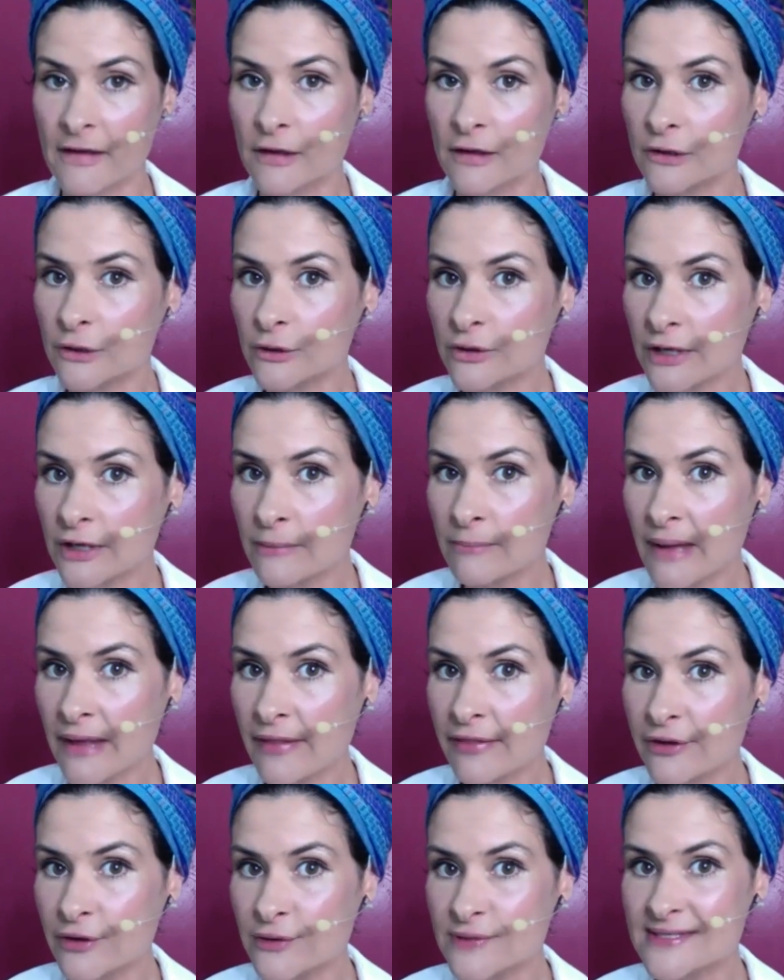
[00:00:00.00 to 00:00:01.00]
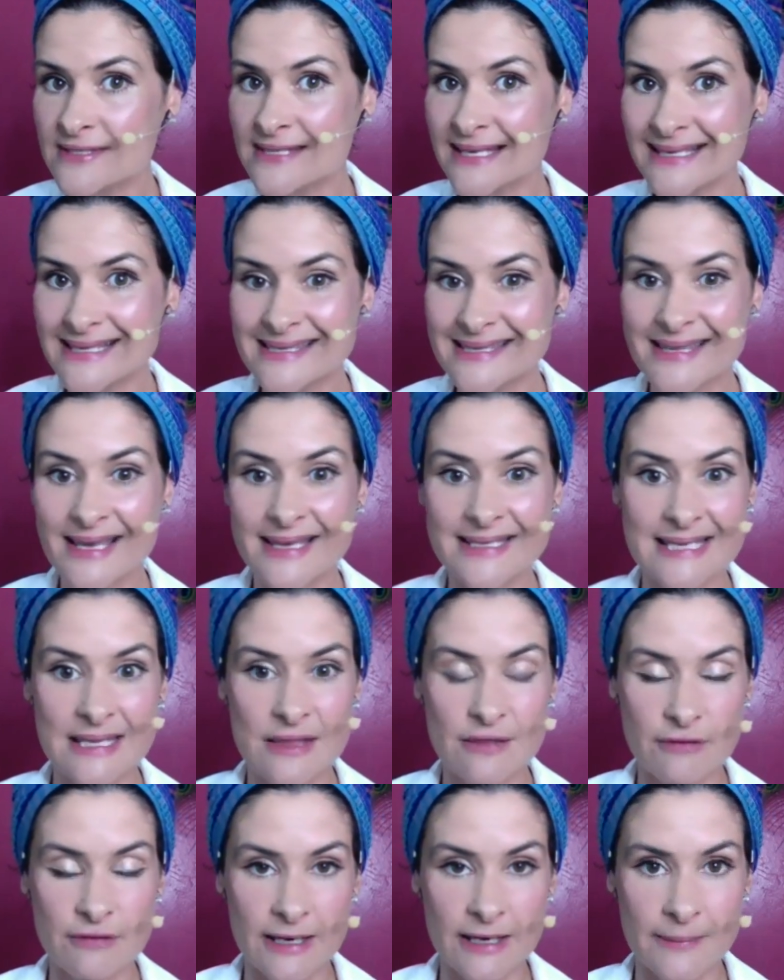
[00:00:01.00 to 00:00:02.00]
Look at Matthew
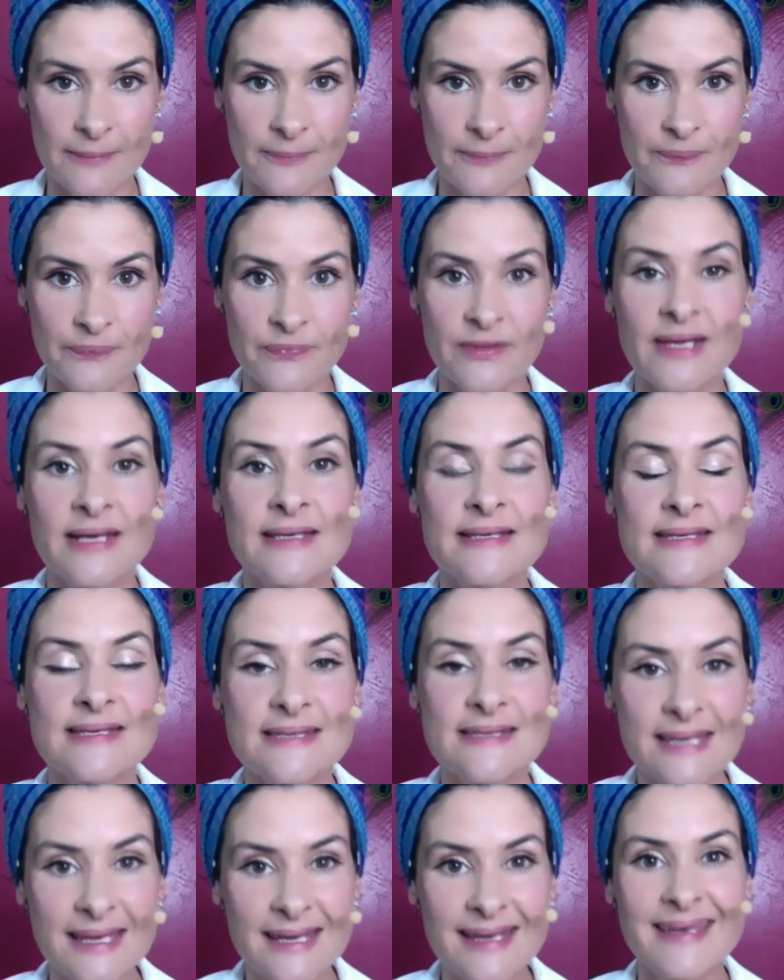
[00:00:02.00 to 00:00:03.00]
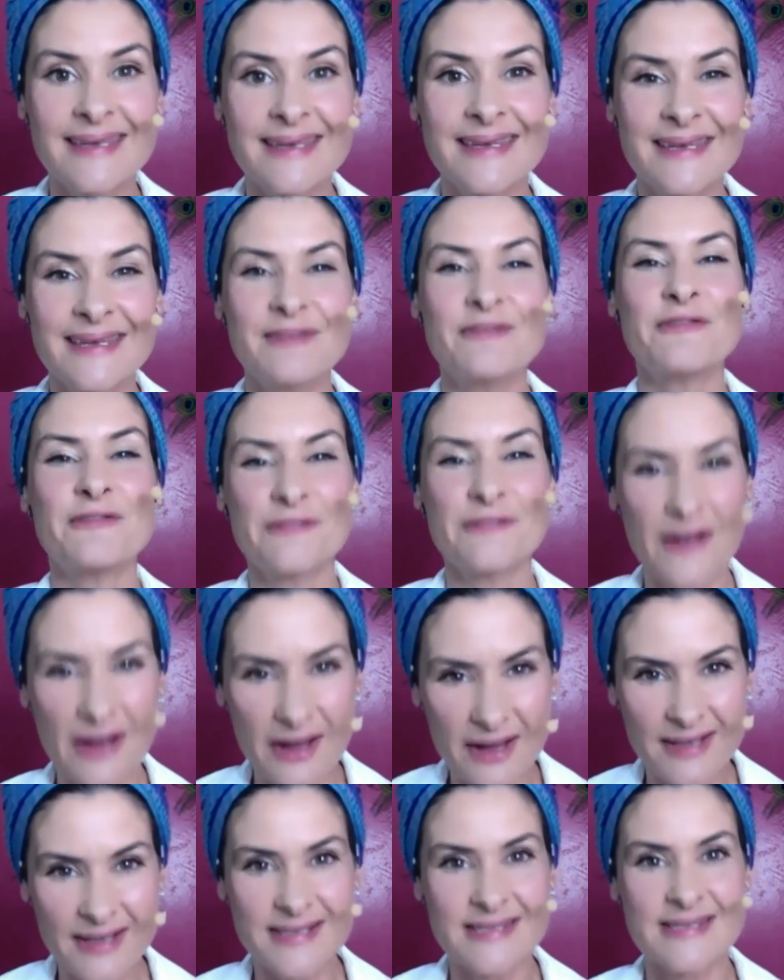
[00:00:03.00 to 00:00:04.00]
6:33. Seek ye
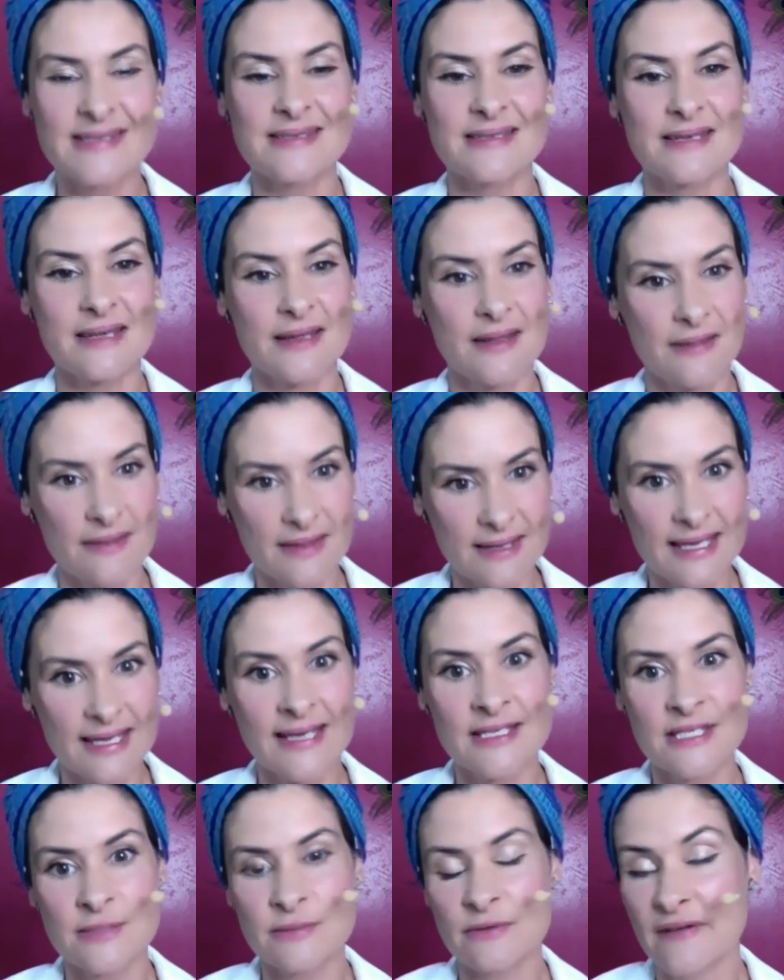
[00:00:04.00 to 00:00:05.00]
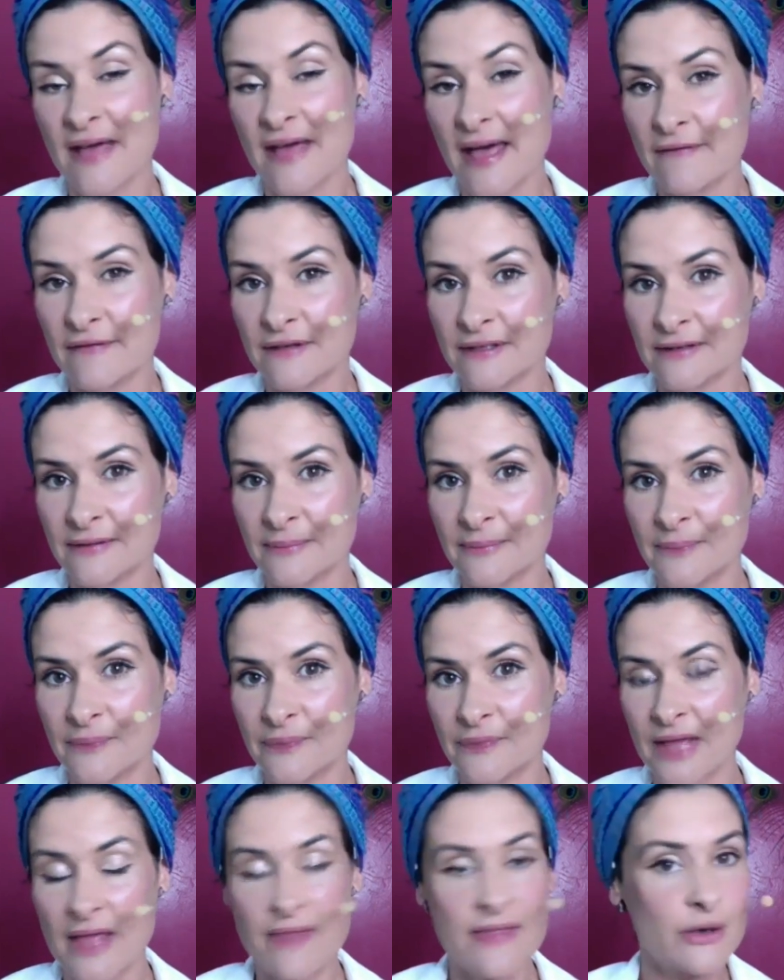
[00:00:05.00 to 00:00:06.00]
first the kingdom of heaven,
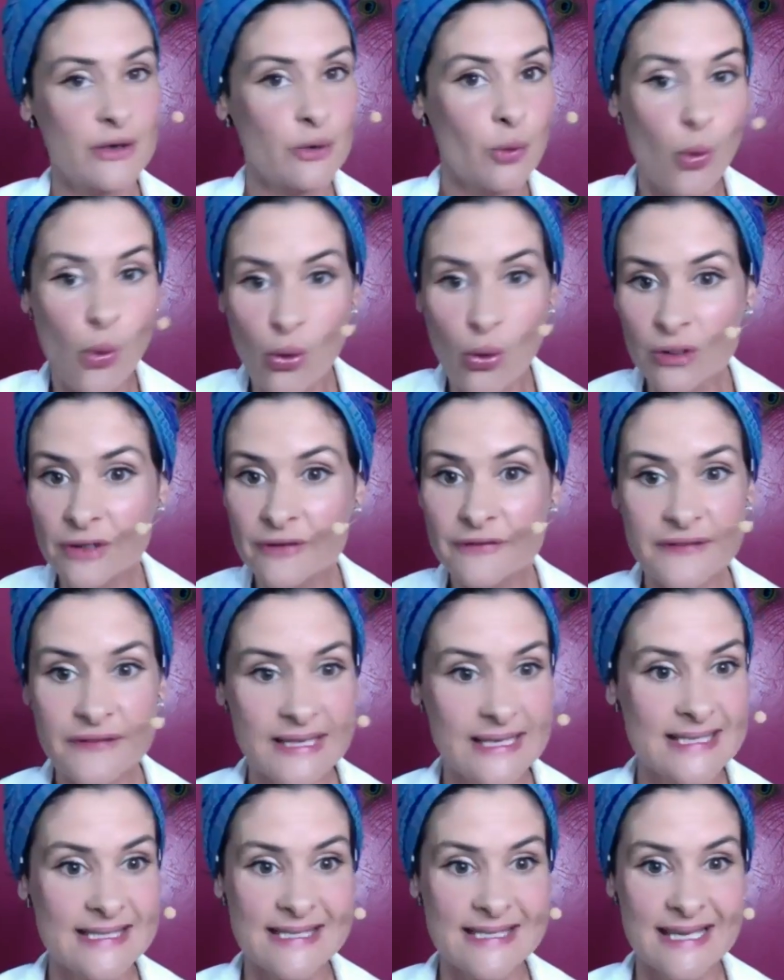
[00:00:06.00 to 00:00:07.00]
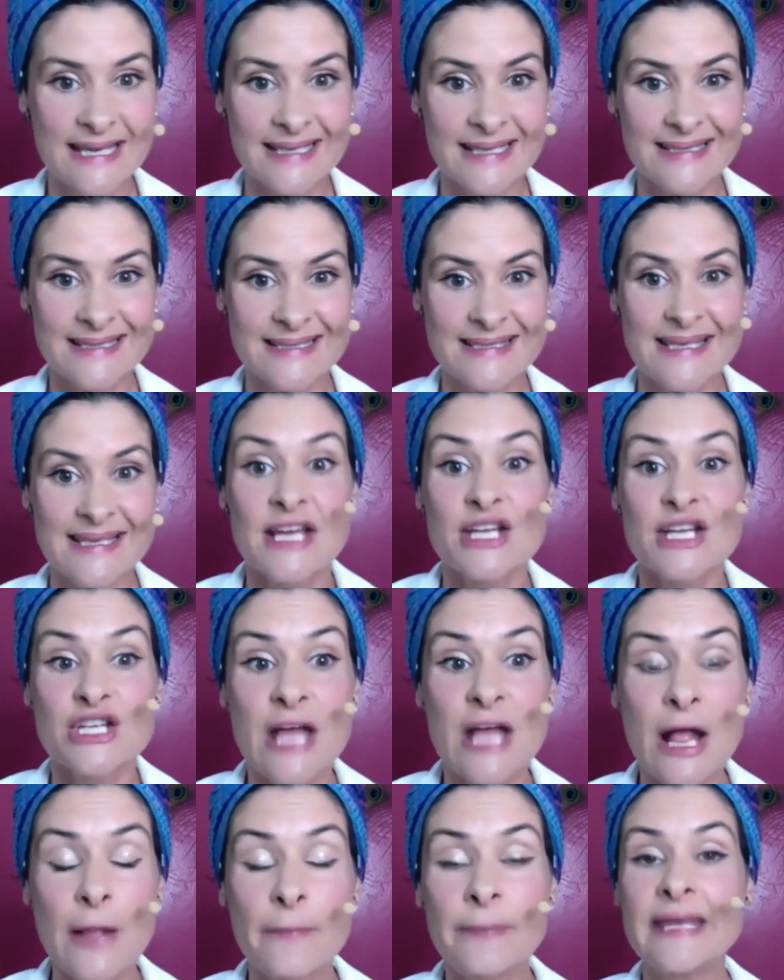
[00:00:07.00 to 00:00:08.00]
and then all of these things
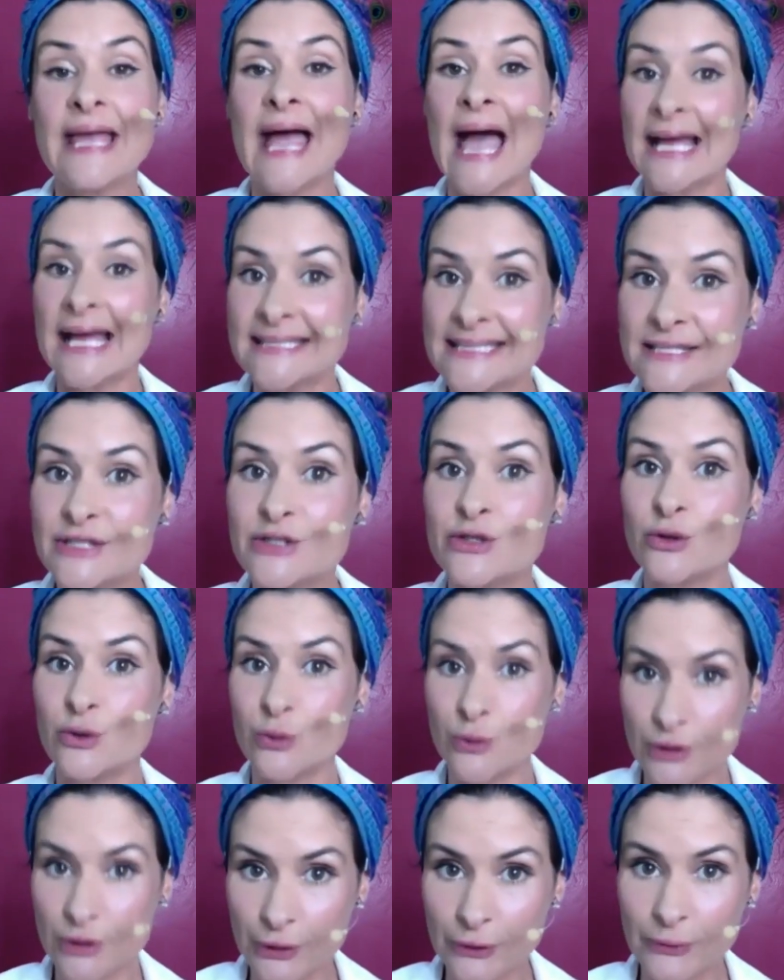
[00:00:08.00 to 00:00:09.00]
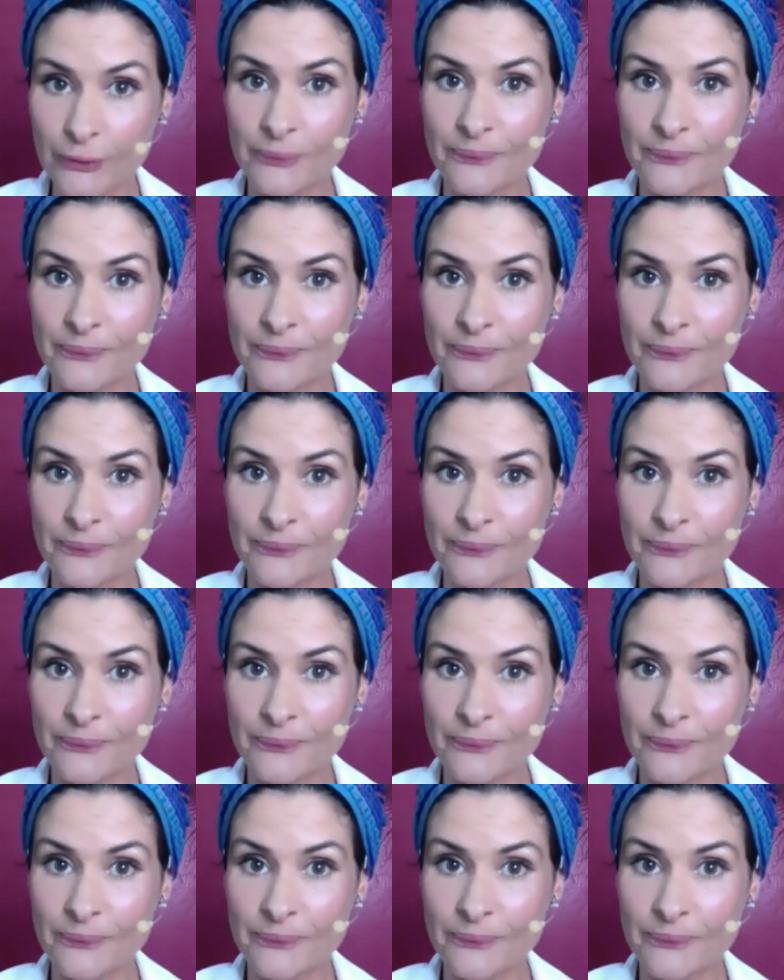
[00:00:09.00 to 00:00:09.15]
shall be added to you.